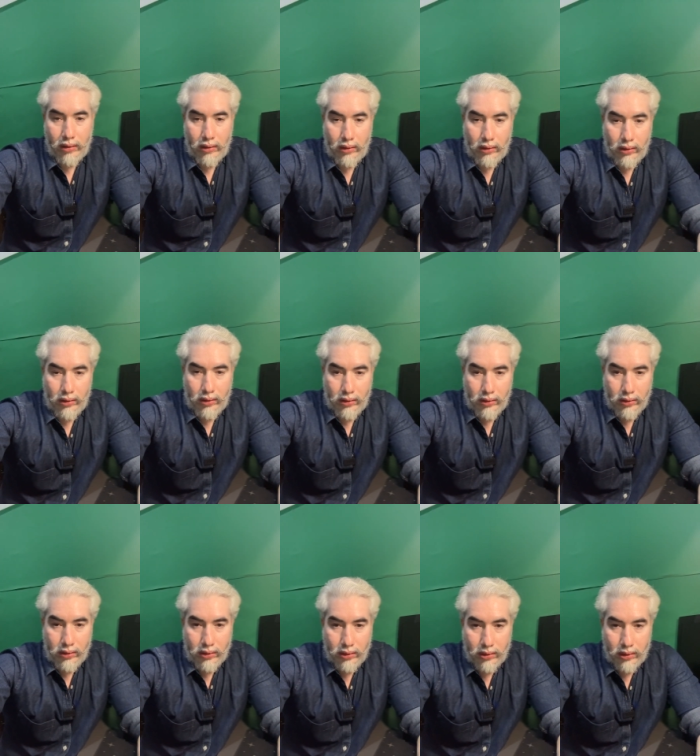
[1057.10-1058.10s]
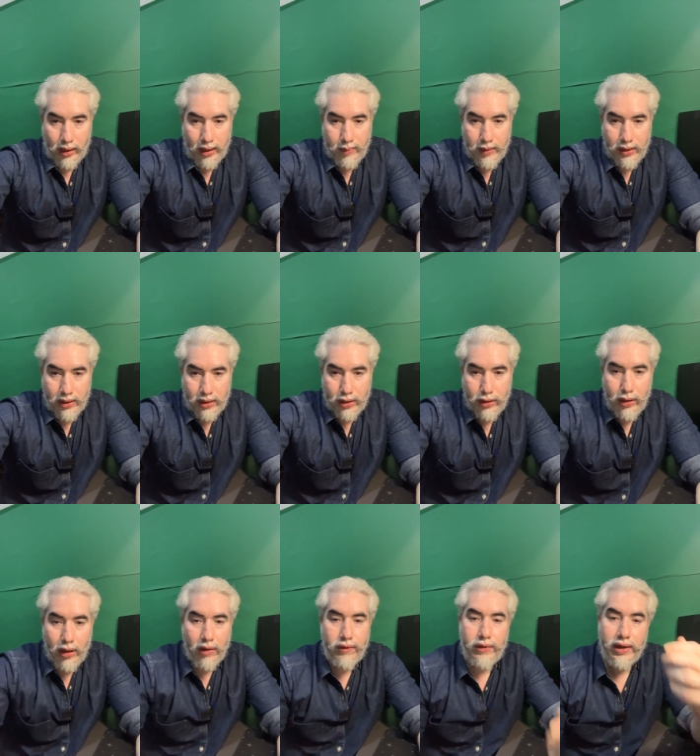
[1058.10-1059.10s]
uh, let me just
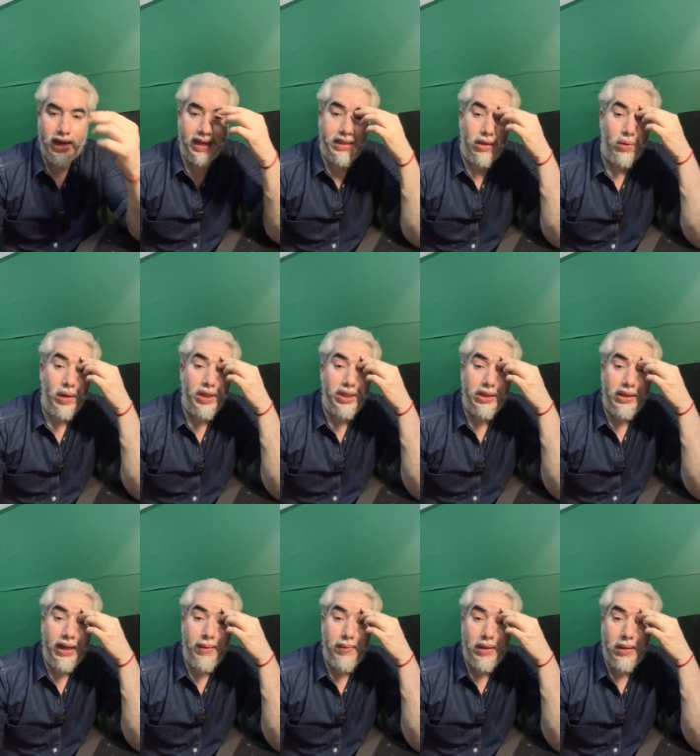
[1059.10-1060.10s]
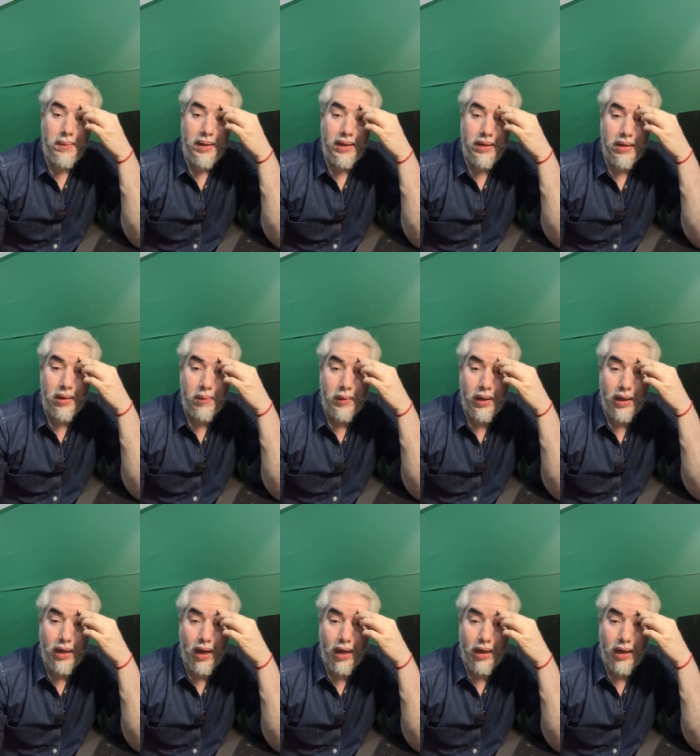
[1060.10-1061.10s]
Nilofar has a question Ahmedabad kab
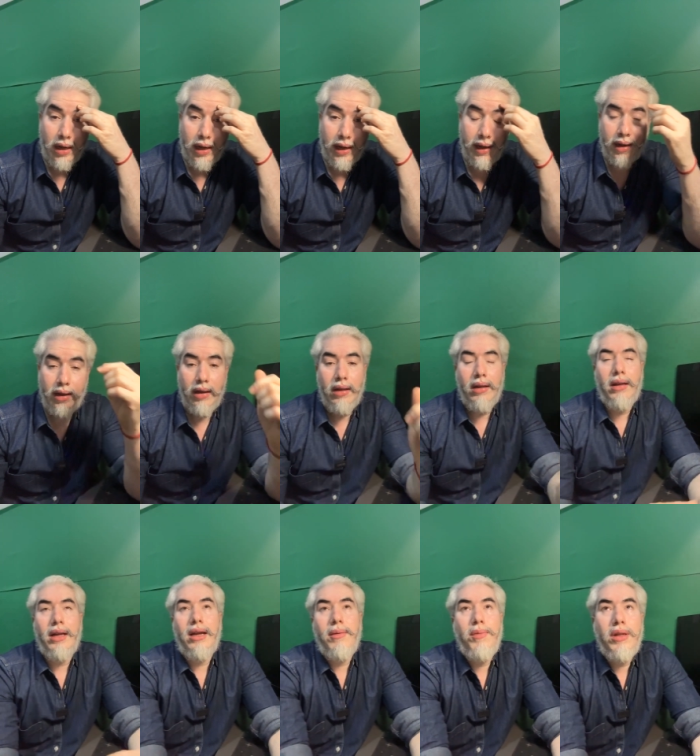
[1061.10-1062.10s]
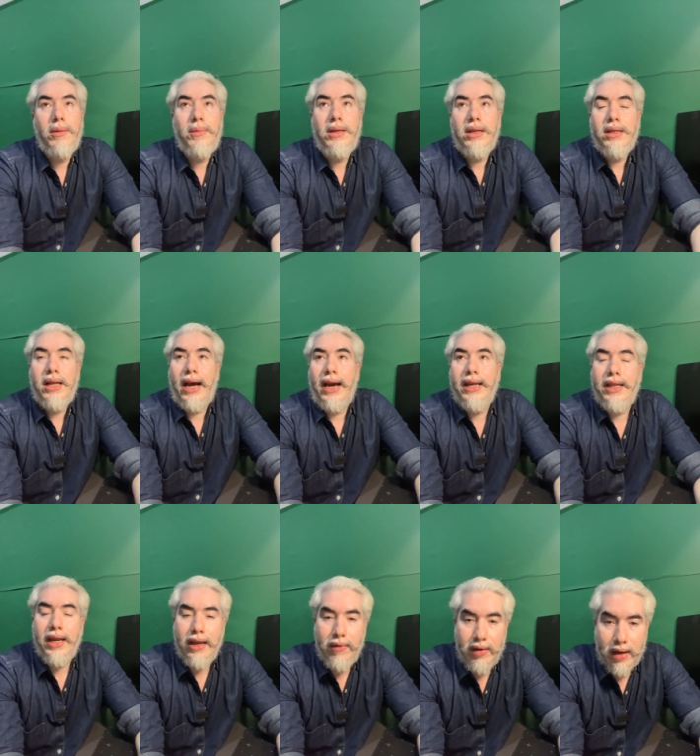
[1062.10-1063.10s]
tak aana hai Ahmedabad I
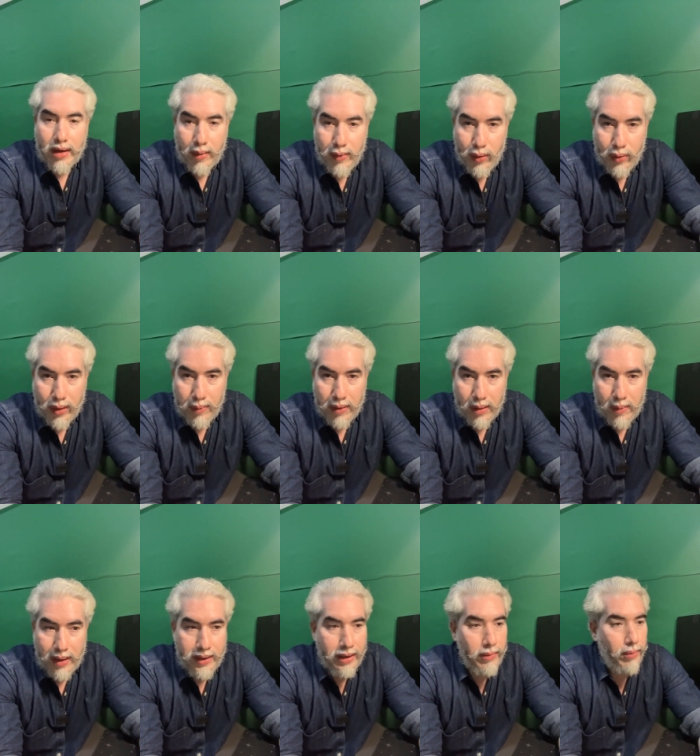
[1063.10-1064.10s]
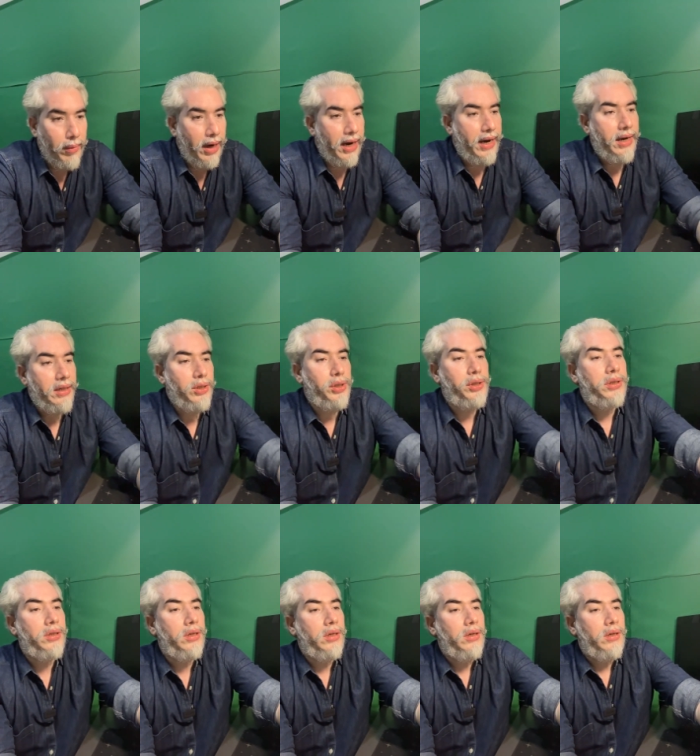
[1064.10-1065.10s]
think we are coming to Ahmedabad in
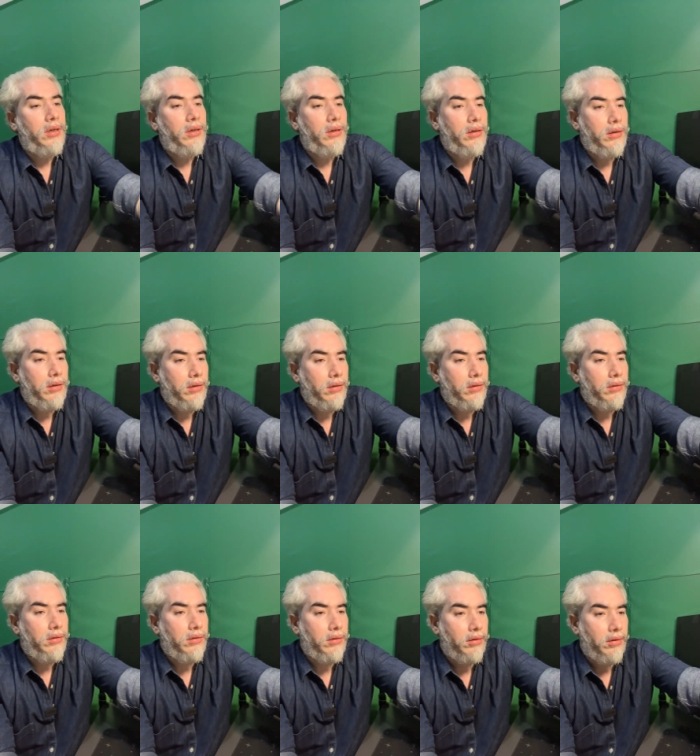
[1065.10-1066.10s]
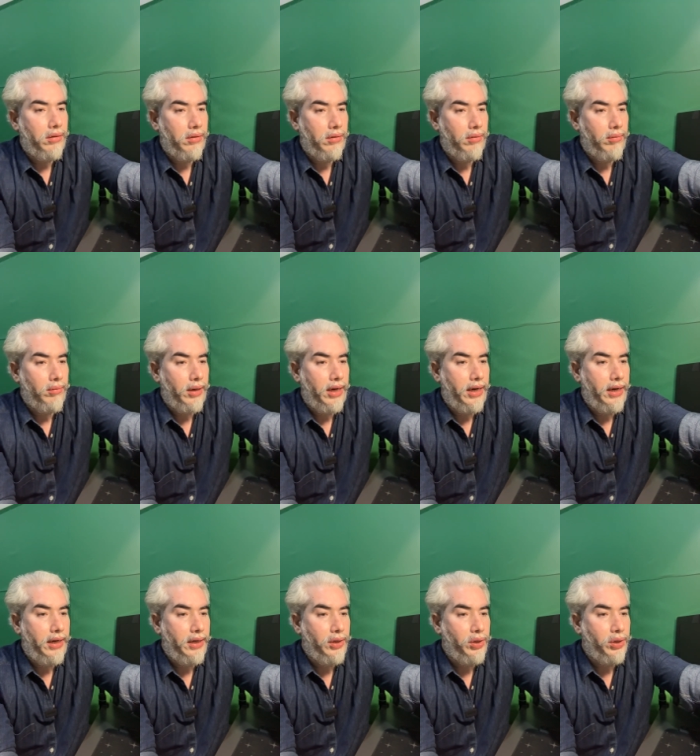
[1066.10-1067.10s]
March uh,
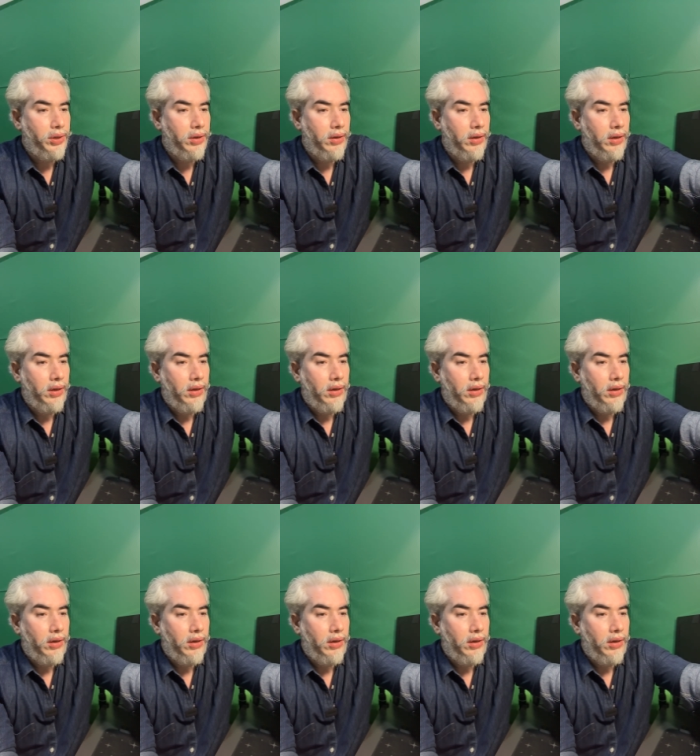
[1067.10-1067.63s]
March